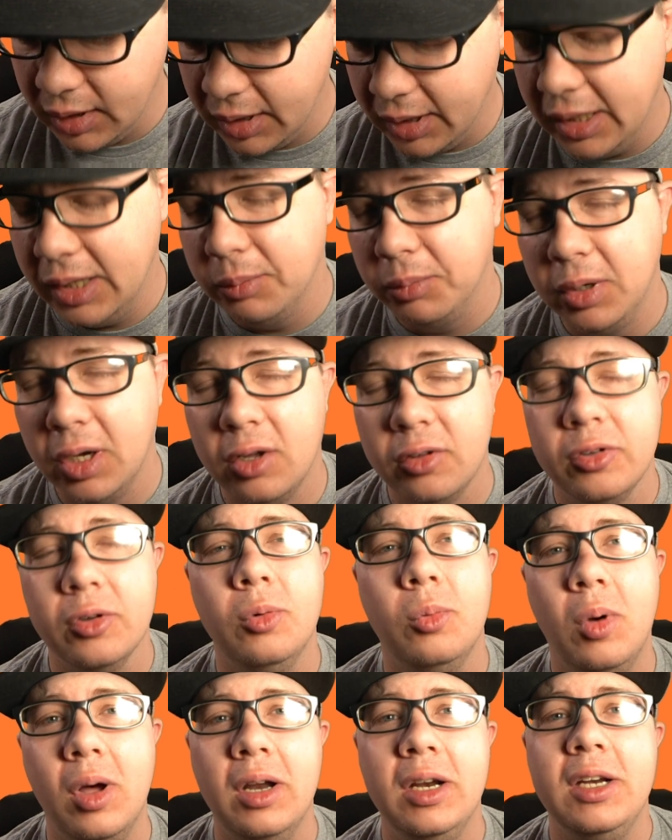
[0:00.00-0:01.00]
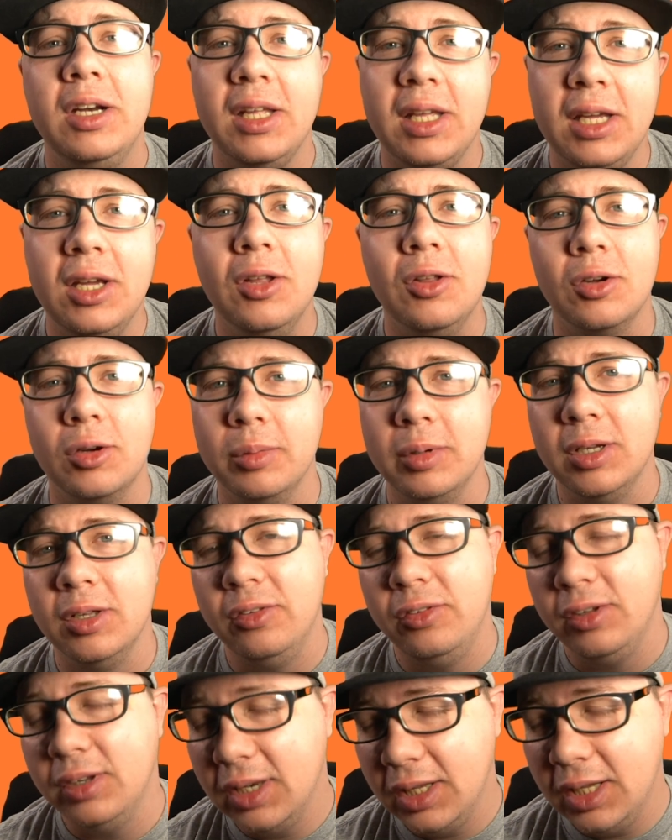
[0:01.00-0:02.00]
And we also wanted a healer
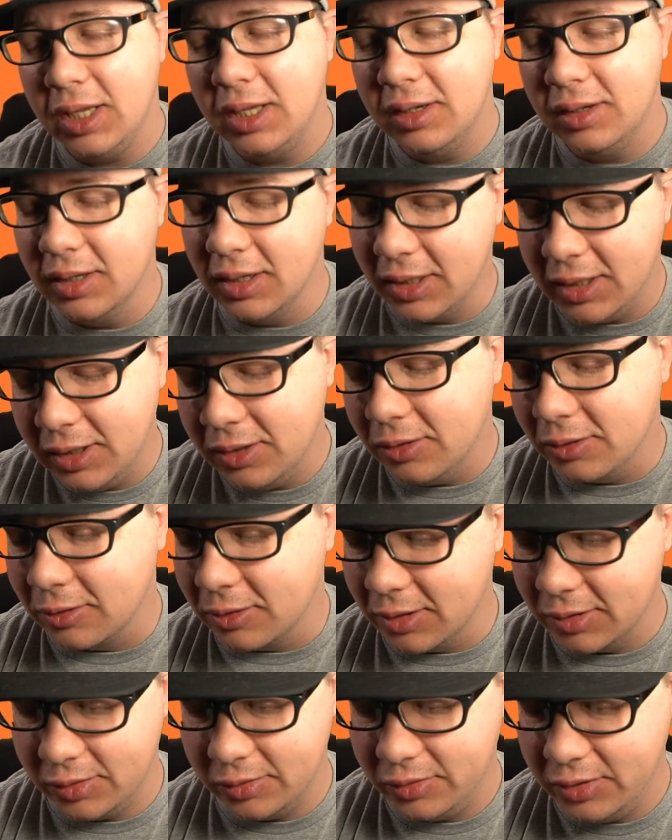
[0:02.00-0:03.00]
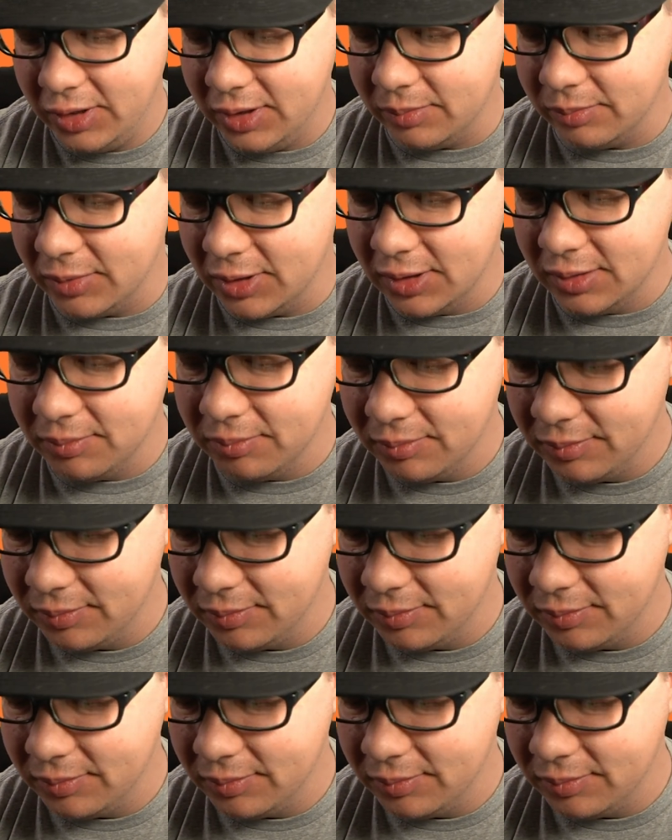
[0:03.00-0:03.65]
because you need a healer on your team, man.